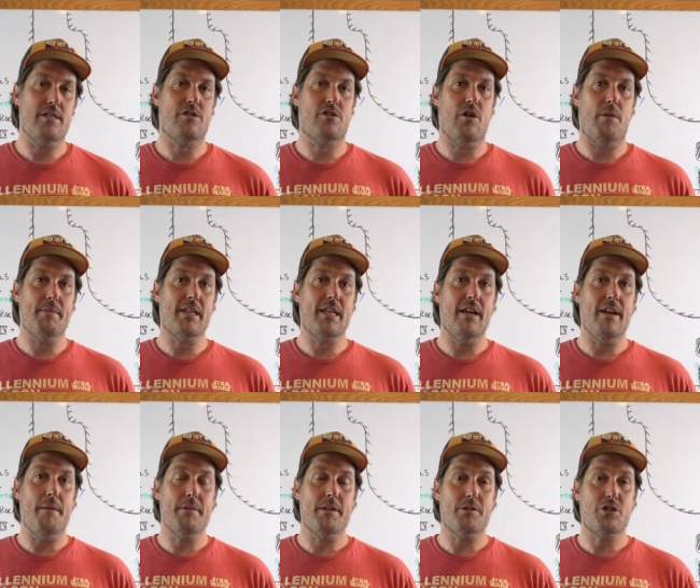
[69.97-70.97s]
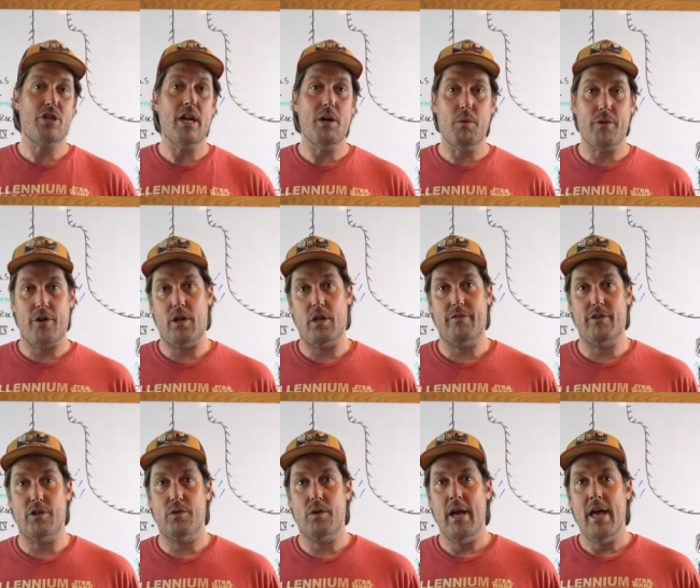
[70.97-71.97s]
and so I'm gonna get, I'm gonna share it with all of
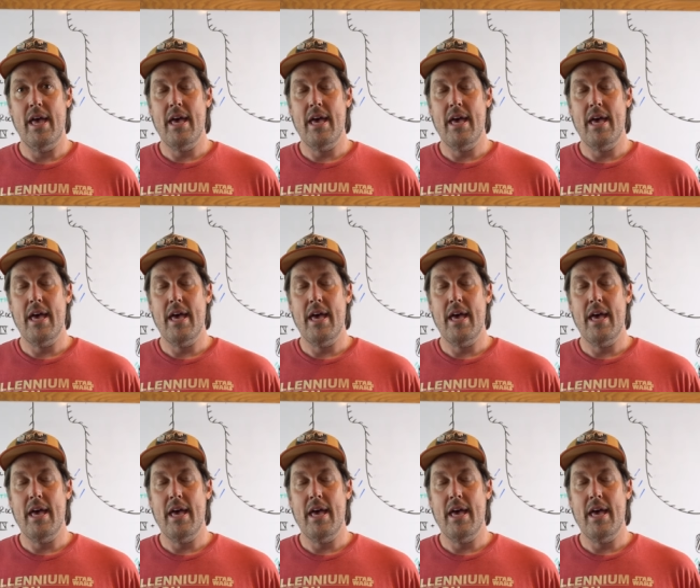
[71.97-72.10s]
you.